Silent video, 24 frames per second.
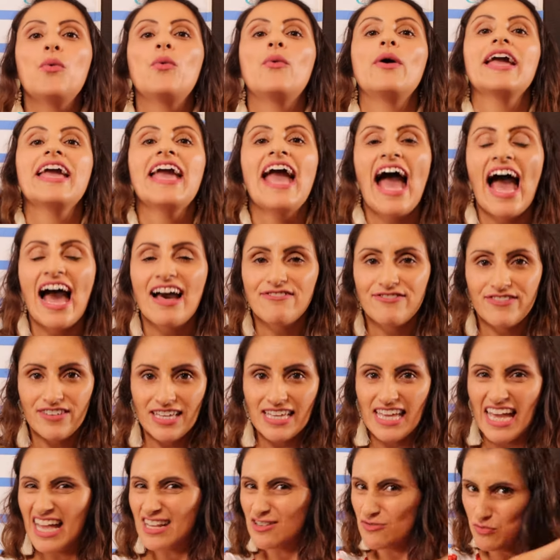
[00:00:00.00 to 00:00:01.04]
we have to
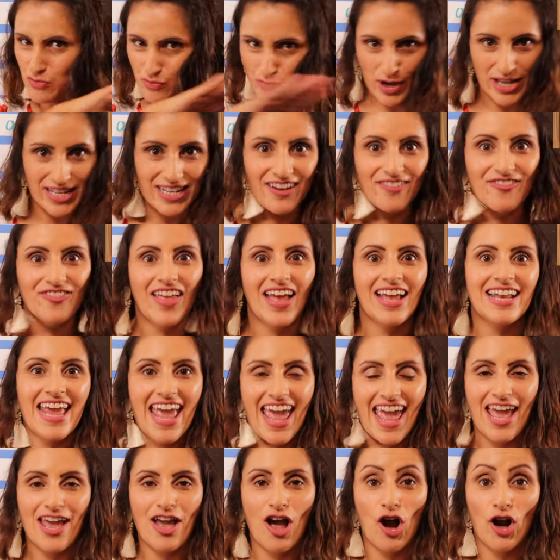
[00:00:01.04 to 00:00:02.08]
get rid of that
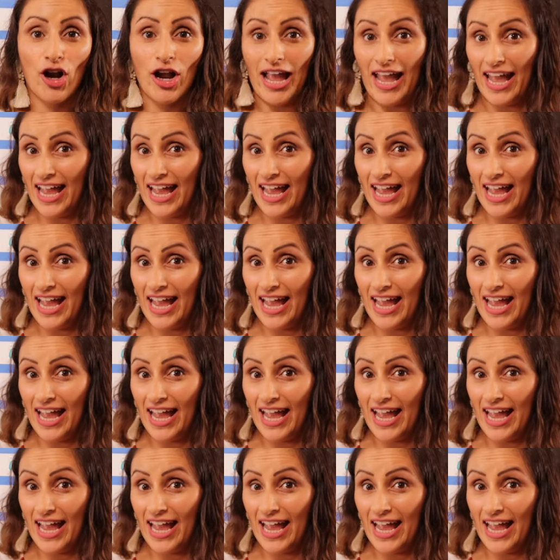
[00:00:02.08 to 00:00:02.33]
AR.